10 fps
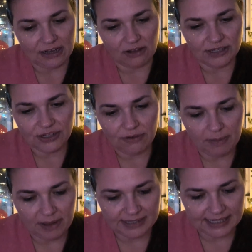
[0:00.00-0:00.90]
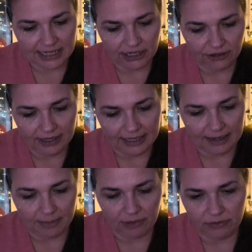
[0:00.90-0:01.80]
also about security,
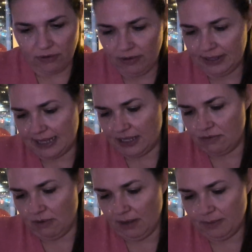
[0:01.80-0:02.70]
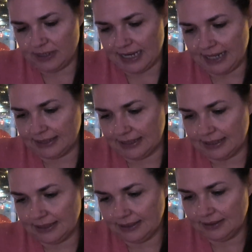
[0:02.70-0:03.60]
about knowing that you are protected.